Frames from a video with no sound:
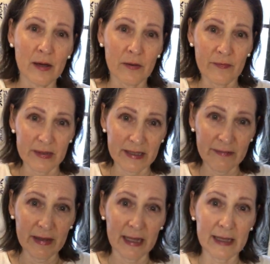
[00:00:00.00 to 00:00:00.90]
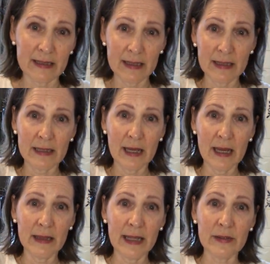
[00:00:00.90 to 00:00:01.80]
for sieving like this is a
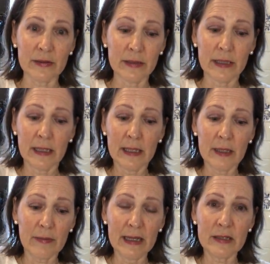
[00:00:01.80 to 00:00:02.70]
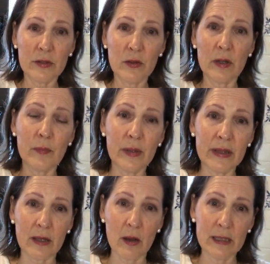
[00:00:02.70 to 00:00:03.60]
ladle, right? So you can put the
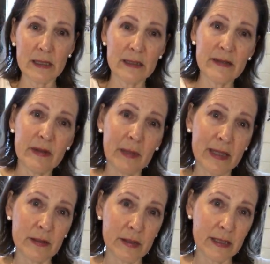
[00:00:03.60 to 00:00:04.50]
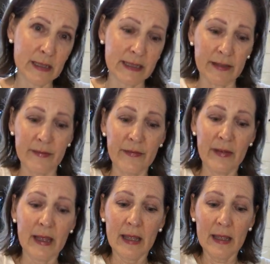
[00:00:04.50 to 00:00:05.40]
contents of the blender into the sieve
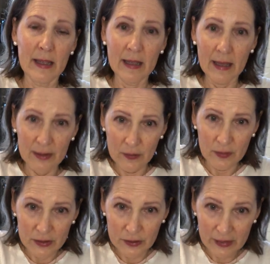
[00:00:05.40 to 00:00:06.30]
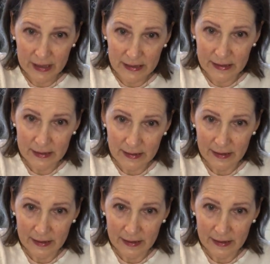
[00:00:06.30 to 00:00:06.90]
and you can do this,